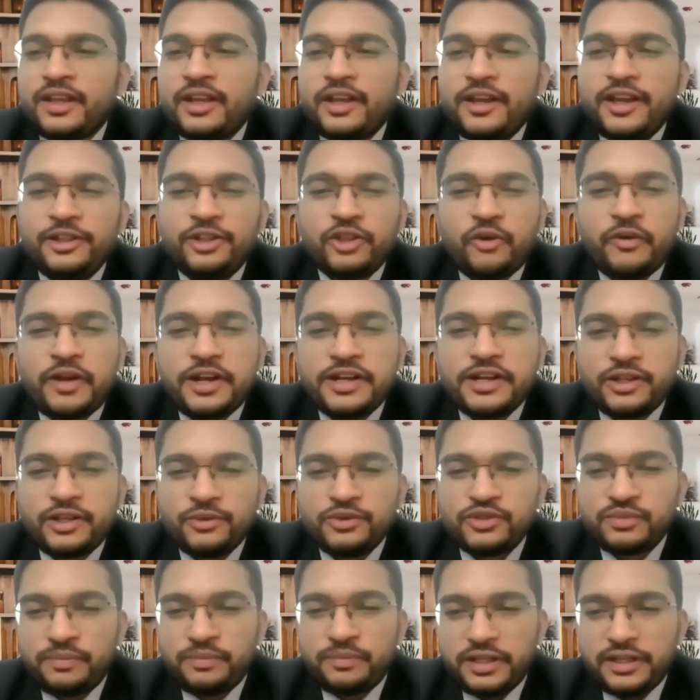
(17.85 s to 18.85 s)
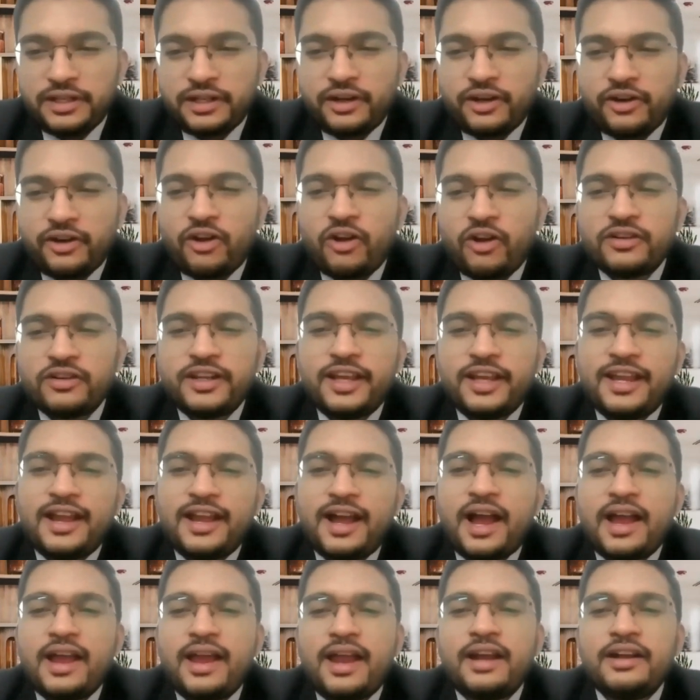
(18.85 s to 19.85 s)
innovative speaker on
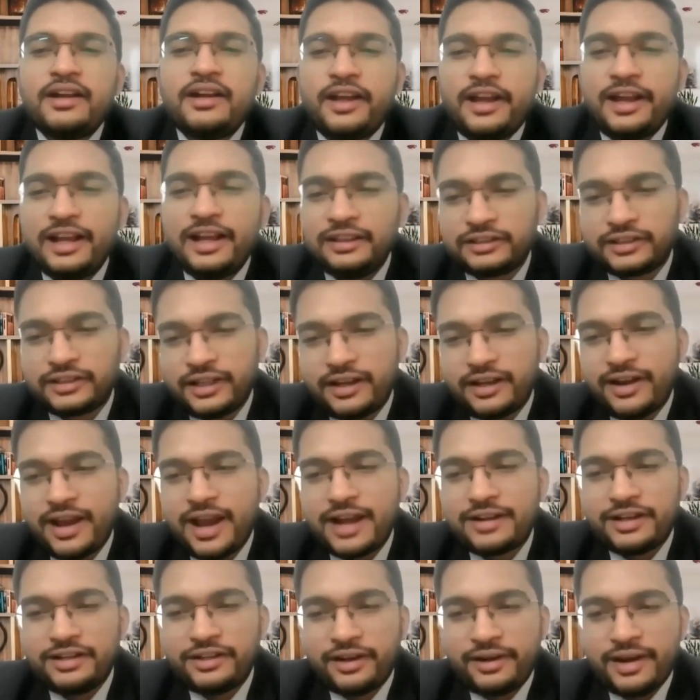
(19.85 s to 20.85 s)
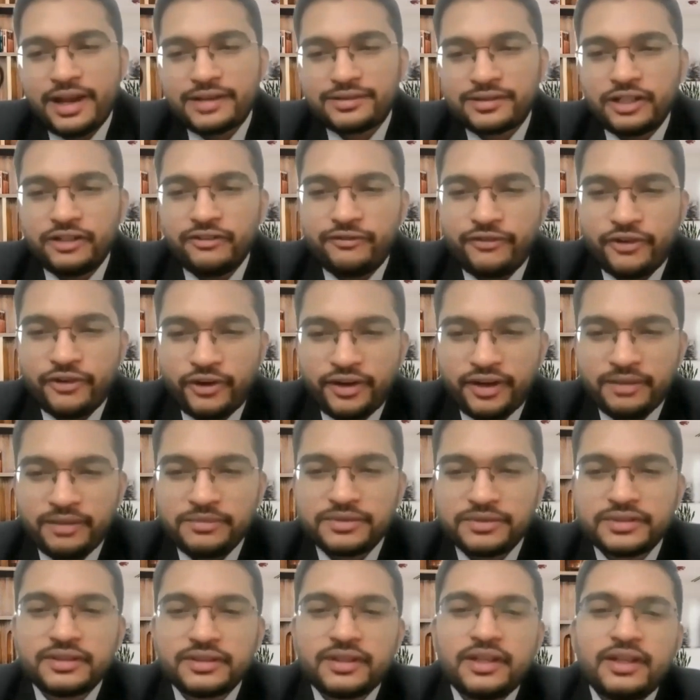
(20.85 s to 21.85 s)
AI and healthcare at international
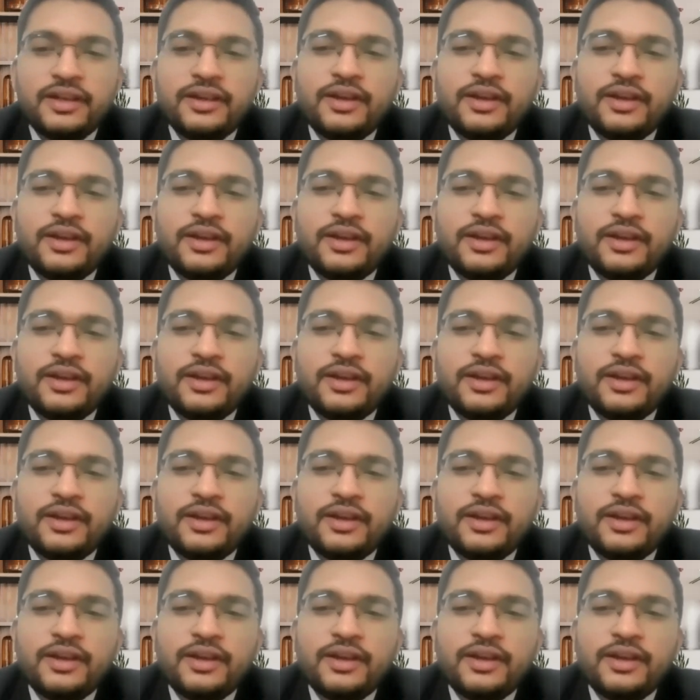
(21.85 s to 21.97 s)
forums,